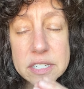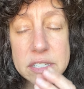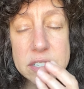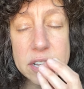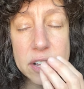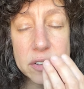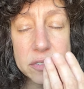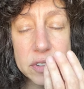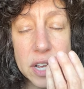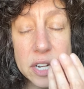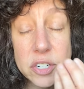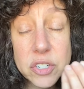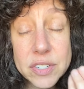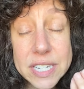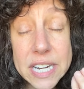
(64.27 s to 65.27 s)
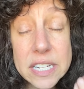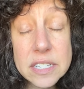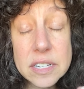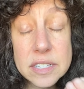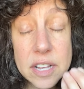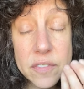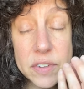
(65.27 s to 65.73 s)
itself
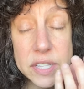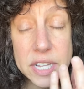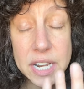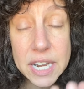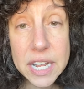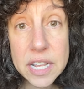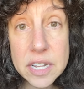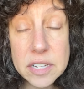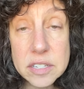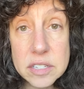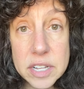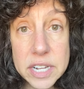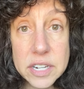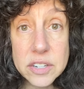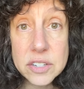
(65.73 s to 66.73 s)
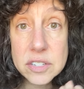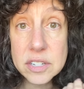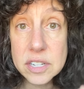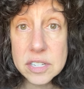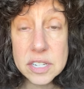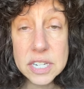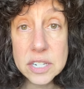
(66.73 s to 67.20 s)
and then ends. Like it just
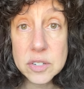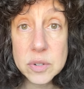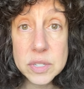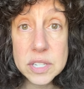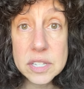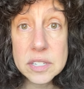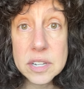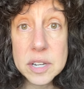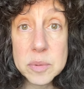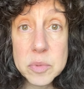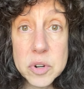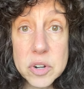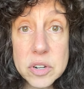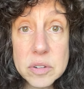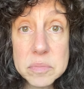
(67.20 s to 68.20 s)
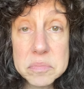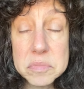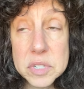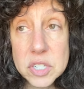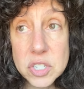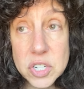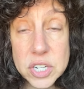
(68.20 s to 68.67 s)
doesn't need to exist anymore.
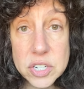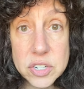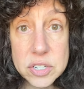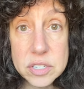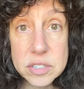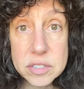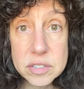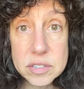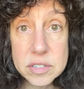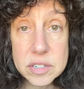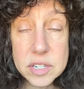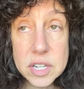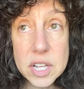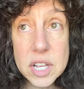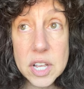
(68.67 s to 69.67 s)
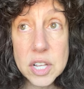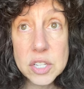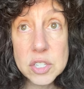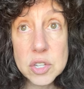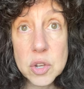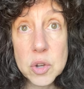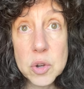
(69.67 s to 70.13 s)
It changes.
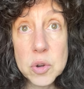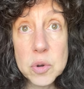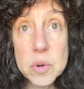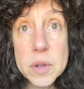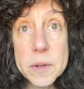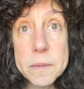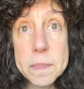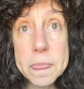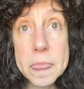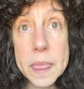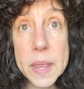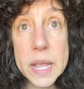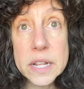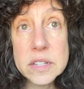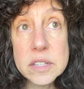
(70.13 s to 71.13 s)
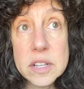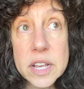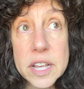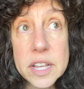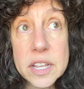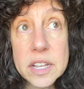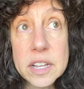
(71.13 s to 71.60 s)
So it's
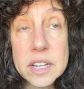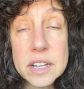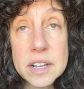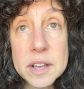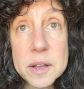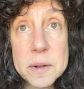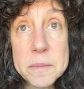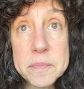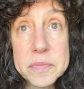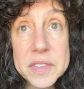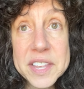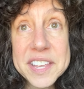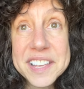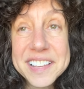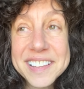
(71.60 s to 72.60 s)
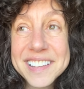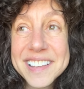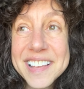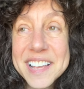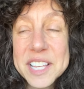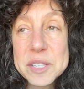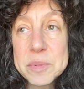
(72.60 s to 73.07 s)
like,
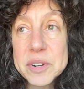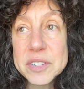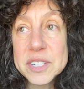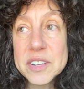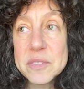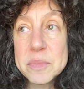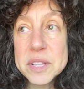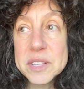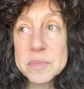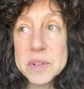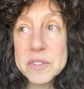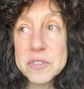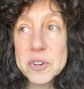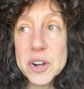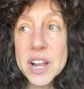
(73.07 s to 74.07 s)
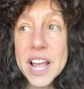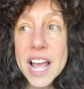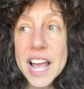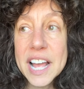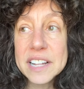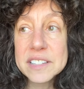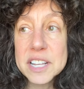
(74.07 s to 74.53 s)
Spirit's giving me this metaphor.
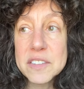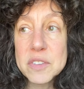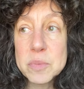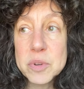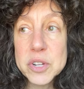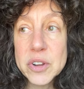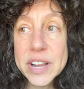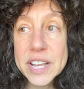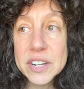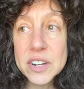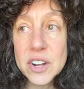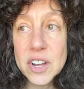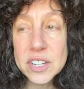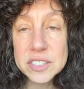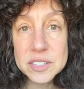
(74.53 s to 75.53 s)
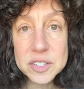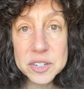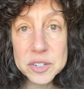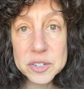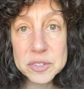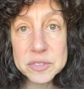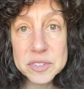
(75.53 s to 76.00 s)
It's like if you put your hand on a hot
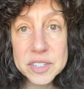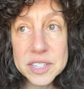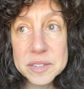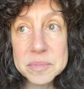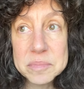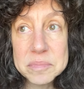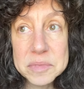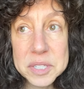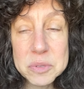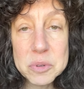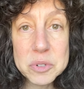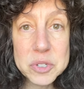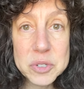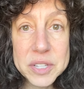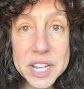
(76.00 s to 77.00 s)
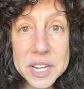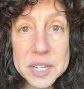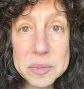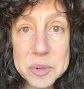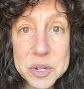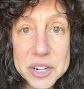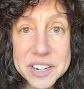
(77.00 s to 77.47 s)
stove, you won't do that
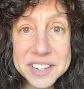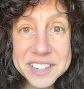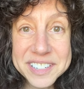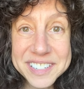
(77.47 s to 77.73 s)
anymore.